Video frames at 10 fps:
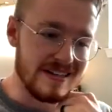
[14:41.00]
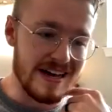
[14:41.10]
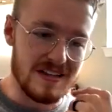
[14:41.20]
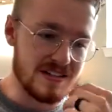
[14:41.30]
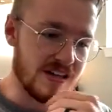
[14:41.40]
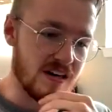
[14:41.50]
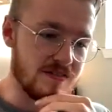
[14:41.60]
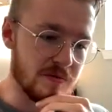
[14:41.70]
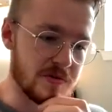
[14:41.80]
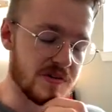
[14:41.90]
Yeah, the tire
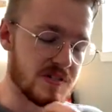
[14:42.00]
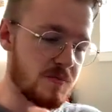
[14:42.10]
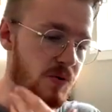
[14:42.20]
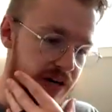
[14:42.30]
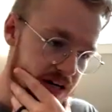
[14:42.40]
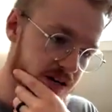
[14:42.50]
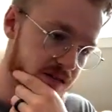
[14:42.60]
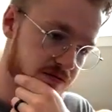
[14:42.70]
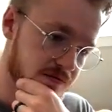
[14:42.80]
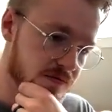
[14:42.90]
flips are disappointing.
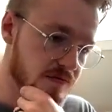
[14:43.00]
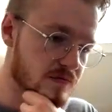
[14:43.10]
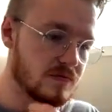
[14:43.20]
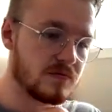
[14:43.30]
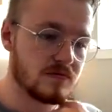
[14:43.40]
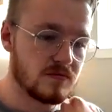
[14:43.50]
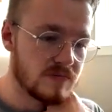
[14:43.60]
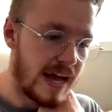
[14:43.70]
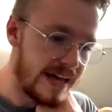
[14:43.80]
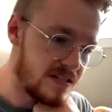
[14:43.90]

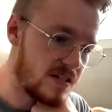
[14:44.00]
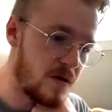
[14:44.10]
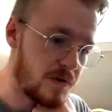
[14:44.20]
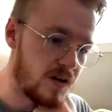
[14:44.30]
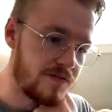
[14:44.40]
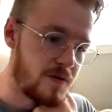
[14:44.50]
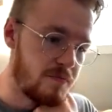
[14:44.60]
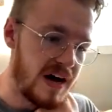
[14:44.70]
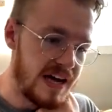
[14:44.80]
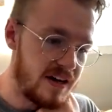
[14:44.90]
I guess coming off the
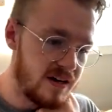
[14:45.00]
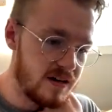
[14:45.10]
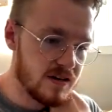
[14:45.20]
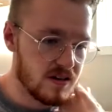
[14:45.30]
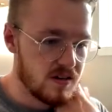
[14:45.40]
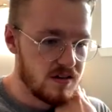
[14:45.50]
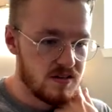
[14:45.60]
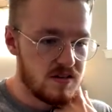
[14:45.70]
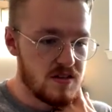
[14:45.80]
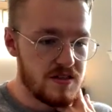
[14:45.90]
bike,
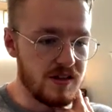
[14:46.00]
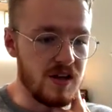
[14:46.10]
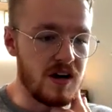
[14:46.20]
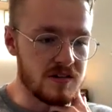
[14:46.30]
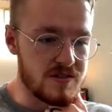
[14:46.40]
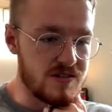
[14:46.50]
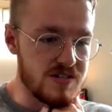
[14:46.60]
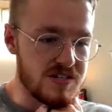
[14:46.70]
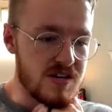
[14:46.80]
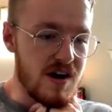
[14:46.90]
the lungs are
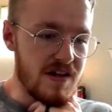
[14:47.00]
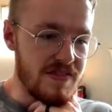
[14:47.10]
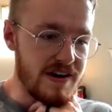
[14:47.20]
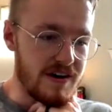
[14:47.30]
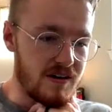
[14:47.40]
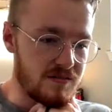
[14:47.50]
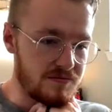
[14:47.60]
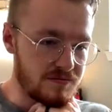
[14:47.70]
just not there.